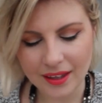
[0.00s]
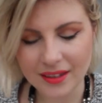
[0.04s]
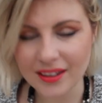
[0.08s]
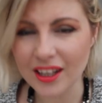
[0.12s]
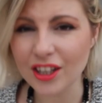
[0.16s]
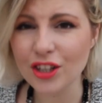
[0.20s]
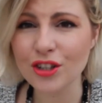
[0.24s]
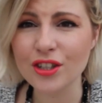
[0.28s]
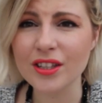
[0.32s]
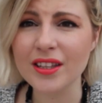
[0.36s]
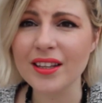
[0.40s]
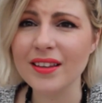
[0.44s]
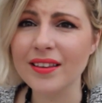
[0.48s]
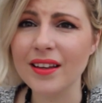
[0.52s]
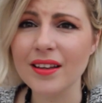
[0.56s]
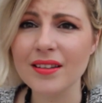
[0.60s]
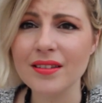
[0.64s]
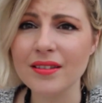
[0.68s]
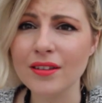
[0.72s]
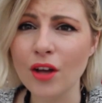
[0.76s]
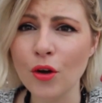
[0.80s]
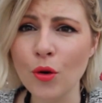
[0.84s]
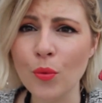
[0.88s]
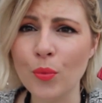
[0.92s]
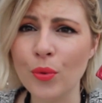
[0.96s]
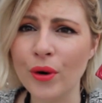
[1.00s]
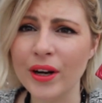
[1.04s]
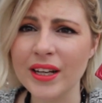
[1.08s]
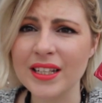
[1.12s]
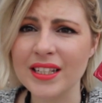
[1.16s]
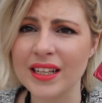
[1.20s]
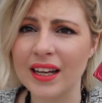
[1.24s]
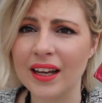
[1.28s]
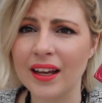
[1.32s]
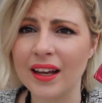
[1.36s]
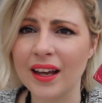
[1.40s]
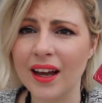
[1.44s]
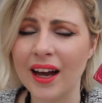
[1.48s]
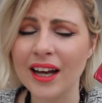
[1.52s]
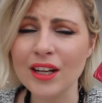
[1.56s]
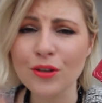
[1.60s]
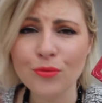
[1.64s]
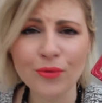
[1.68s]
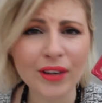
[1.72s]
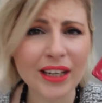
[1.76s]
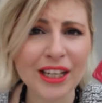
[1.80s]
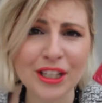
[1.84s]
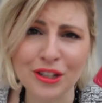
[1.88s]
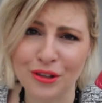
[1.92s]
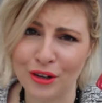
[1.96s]
I just think they're so pretty. I've
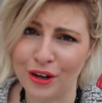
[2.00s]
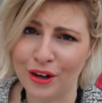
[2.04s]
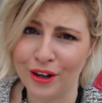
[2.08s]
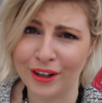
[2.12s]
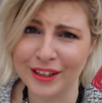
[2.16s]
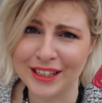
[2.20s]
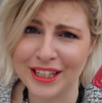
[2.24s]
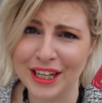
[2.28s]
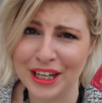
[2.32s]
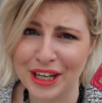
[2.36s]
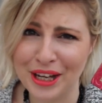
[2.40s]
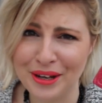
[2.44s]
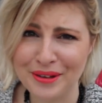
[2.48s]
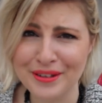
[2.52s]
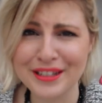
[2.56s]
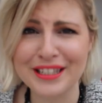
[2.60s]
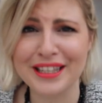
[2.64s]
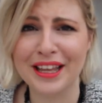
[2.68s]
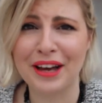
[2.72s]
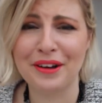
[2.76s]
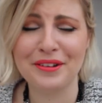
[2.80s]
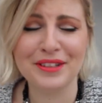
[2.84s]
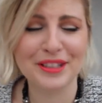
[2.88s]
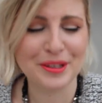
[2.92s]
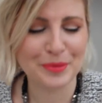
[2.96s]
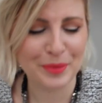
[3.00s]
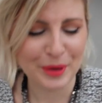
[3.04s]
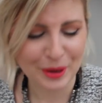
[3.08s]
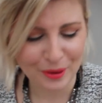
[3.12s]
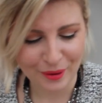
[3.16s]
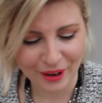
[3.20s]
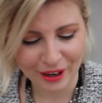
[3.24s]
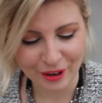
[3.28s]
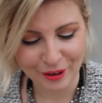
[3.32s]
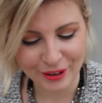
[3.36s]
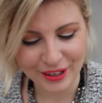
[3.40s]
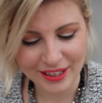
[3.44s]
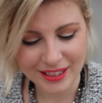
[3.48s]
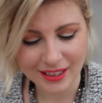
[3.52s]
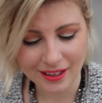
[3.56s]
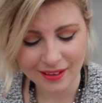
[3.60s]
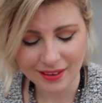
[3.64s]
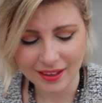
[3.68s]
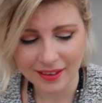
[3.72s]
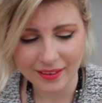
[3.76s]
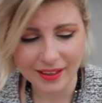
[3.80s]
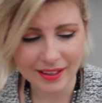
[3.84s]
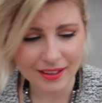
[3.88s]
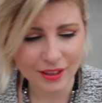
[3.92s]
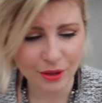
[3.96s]
really struggled to use those, to be quite honest. I
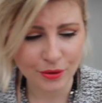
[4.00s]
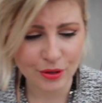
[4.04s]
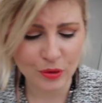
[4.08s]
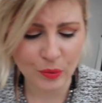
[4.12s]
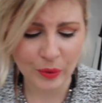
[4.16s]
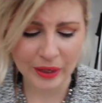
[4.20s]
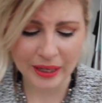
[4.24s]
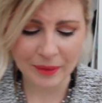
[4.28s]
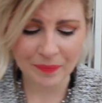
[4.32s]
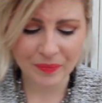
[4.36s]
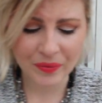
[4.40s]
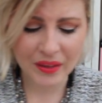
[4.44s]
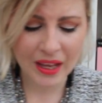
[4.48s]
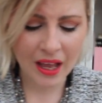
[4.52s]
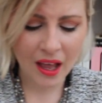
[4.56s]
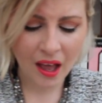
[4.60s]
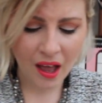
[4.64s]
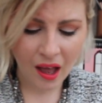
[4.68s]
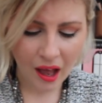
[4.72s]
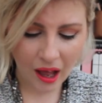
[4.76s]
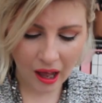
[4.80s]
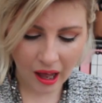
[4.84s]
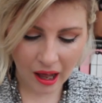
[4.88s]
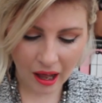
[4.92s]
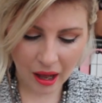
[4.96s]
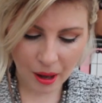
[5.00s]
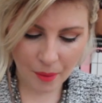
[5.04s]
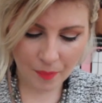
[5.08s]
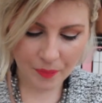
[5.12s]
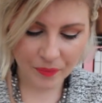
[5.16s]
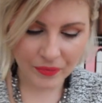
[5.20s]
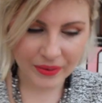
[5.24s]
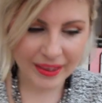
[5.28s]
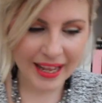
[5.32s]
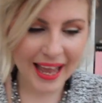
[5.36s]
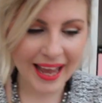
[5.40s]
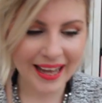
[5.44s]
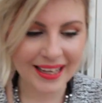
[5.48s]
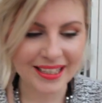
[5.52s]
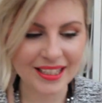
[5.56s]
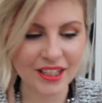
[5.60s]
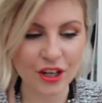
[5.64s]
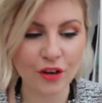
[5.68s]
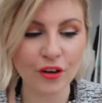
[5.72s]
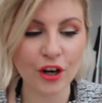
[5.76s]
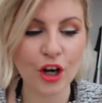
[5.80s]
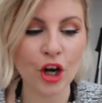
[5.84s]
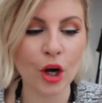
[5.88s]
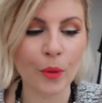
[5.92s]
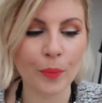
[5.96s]
think they're so sweet. Next
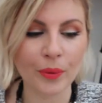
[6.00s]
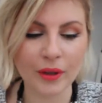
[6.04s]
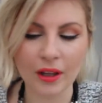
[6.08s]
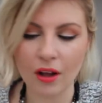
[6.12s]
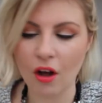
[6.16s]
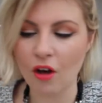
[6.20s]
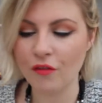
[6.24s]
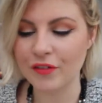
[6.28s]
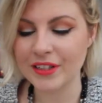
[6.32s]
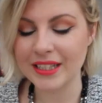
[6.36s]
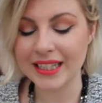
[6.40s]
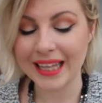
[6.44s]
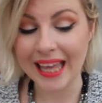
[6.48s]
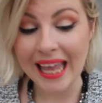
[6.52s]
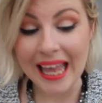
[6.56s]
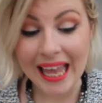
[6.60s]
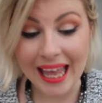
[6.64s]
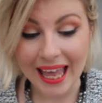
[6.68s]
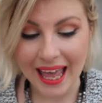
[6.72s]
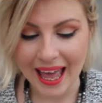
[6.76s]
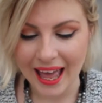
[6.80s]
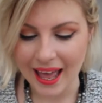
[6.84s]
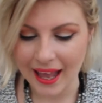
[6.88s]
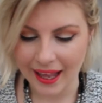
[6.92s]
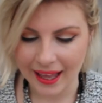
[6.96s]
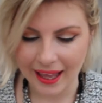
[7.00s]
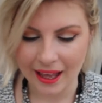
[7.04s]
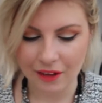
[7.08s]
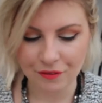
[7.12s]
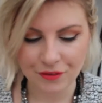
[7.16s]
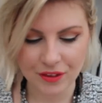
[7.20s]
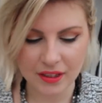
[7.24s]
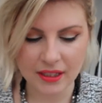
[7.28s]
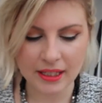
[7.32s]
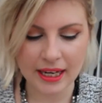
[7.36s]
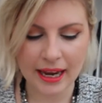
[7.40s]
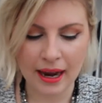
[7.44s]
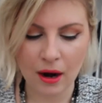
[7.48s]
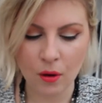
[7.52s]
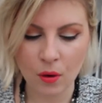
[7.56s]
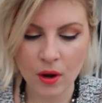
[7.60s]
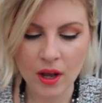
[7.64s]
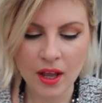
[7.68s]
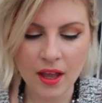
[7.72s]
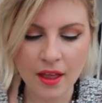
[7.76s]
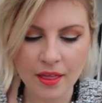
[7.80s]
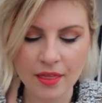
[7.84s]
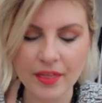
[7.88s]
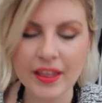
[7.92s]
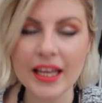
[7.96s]
are a couple of skincare gifts. Now,
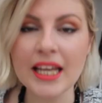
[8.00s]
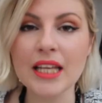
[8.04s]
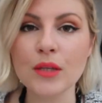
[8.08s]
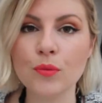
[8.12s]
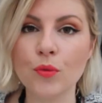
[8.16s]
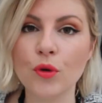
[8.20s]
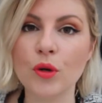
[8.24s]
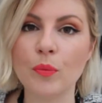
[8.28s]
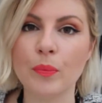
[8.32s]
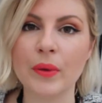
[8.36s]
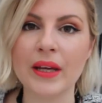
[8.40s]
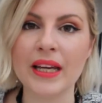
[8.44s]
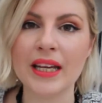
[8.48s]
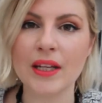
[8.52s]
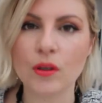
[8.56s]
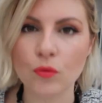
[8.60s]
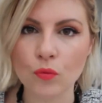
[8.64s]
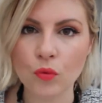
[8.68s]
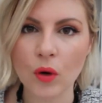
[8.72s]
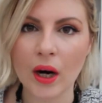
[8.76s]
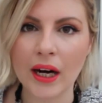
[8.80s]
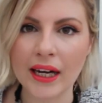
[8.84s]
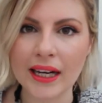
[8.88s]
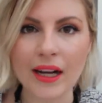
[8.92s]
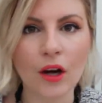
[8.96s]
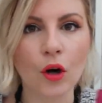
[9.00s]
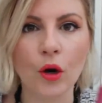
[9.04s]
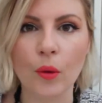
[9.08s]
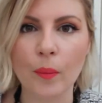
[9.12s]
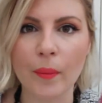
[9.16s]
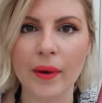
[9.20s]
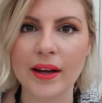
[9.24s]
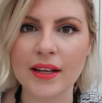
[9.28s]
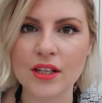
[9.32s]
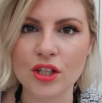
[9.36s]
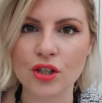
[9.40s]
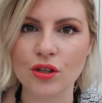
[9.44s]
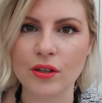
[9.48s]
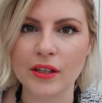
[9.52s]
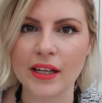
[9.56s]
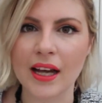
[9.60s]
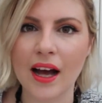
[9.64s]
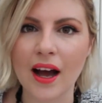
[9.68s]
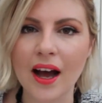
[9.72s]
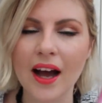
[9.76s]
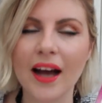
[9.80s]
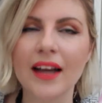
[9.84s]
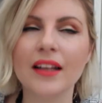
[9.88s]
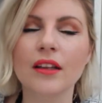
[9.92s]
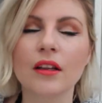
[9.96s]
these would be right up my street.
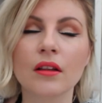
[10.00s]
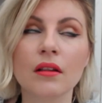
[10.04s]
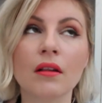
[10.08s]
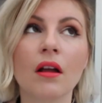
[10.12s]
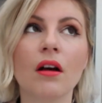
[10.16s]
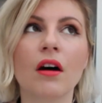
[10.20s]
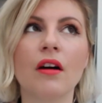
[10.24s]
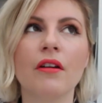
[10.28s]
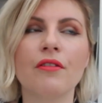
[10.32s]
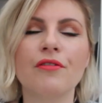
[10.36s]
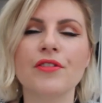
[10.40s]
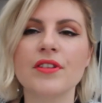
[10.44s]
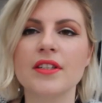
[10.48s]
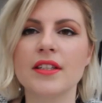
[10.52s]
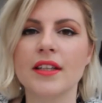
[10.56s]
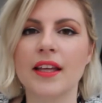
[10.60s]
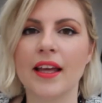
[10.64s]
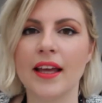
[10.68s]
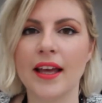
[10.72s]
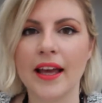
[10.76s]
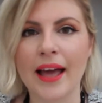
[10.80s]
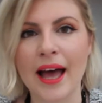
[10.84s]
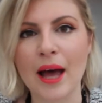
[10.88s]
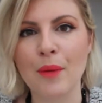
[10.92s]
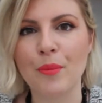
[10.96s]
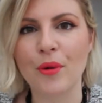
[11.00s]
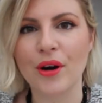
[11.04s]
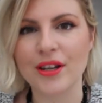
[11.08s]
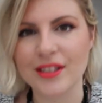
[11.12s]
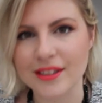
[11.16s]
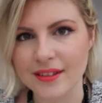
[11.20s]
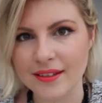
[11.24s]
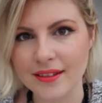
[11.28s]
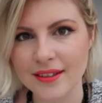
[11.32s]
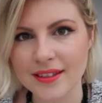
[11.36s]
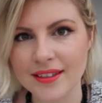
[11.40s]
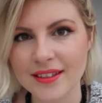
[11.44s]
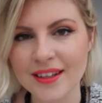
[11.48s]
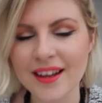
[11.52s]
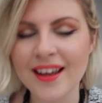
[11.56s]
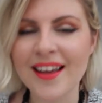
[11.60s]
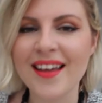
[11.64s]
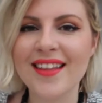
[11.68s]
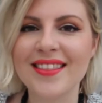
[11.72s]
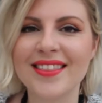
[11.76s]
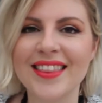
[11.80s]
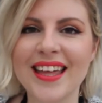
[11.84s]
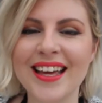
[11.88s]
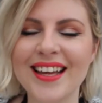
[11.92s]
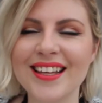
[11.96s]
I love skincare presents.
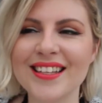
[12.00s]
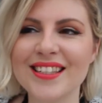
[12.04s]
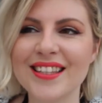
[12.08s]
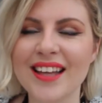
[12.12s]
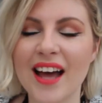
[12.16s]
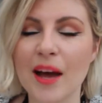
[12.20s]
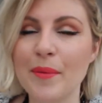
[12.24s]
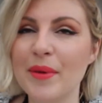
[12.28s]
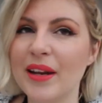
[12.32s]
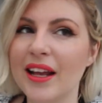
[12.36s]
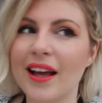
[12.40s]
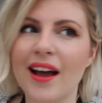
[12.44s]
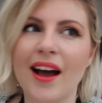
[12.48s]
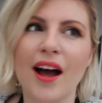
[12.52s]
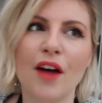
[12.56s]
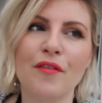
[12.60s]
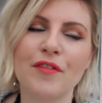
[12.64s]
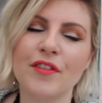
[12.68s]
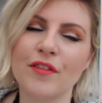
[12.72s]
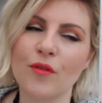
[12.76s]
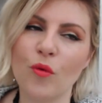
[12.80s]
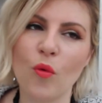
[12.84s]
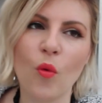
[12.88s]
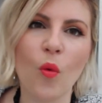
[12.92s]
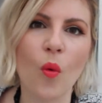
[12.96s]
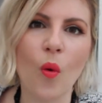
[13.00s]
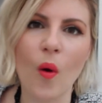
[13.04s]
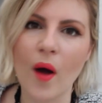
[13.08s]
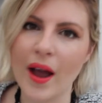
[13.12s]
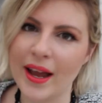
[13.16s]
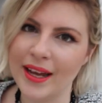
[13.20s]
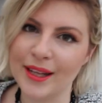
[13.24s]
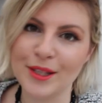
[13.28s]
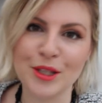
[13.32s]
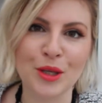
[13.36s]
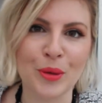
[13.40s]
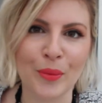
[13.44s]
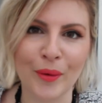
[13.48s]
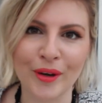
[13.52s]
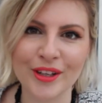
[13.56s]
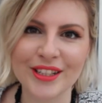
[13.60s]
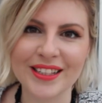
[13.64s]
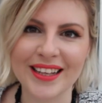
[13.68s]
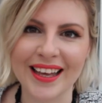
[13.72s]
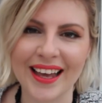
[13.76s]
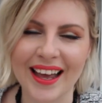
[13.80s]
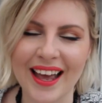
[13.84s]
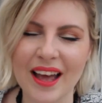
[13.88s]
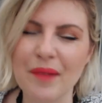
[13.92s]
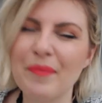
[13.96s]
Things that, I mean, I have way too much
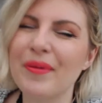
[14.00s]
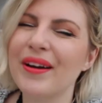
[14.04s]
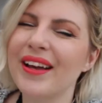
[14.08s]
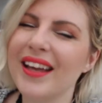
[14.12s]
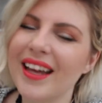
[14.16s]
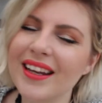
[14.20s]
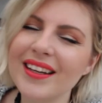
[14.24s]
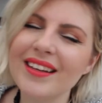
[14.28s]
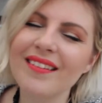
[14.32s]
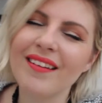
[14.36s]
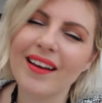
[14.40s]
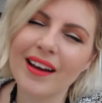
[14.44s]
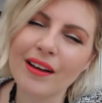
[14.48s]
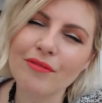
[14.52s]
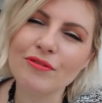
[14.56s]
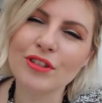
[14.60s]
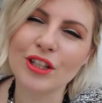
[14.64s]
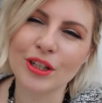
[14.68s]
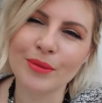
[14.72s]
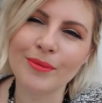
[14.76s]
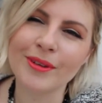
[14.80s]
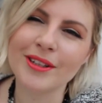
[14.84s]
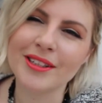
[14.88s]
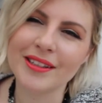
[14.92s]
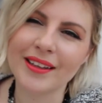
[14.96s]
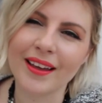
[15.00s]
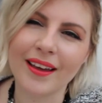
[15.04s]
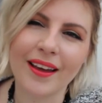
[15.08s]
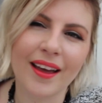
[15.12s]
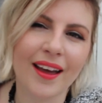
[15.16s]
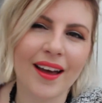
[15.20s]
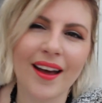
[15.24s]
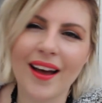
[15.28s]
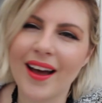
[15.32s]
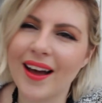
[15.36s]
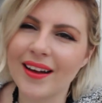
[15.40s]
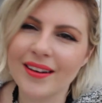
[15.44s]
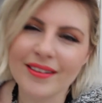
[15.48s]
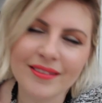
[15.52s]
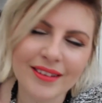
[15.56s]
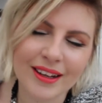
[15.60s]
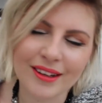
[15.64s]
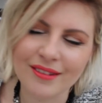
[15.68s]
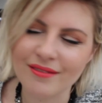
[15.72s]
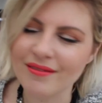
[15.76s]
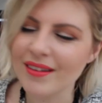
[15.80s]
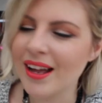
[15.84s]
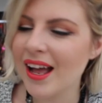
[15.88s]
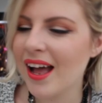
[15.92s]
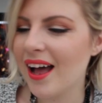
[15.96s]
skincare. Well, can you have too much skincare? I don't
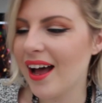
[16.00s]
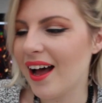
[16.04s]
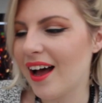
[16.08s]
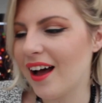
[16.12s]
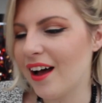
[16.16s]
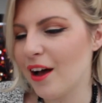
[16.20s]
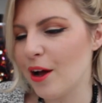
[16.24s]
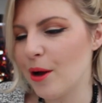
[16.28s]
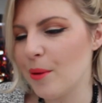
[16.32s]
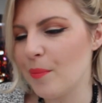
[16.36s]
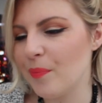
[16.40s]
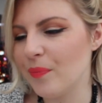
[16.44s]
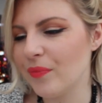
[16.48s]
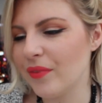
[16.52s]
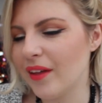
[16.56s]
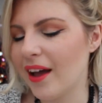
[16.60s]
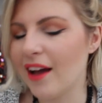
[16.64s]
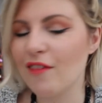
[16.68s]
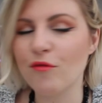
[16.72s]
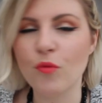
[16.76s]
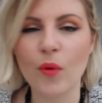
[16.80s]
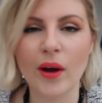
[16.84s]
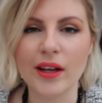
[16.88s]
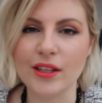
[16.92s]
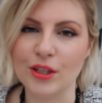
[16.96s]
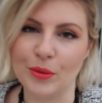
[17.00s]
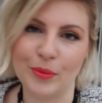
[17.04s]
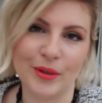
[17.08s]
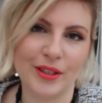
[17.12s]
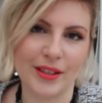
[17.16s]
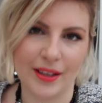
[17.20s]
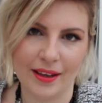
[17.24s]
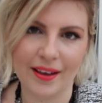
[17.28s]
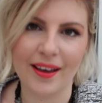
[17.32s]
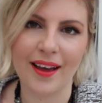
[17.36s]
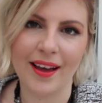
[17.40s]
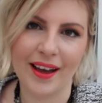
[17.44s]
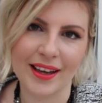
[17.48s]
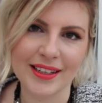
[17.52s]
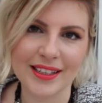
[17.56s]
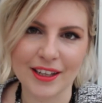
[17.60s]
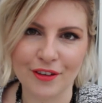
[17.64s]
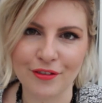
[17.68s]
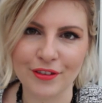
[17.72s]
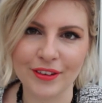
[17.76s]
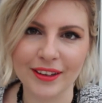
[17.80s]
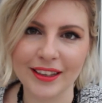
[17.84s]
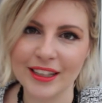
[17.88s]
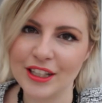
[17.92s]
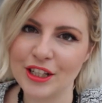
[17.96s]
know. I have way too much skincare, I
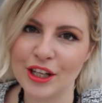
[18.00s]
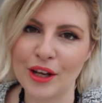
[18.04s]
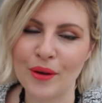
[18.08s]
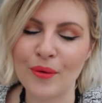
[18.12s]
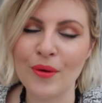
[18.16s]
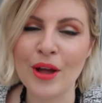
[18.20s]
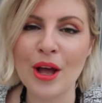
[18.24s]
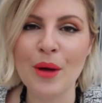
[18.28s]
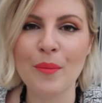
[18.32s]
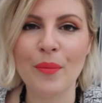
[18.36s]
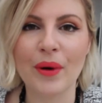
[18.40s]
definitely do.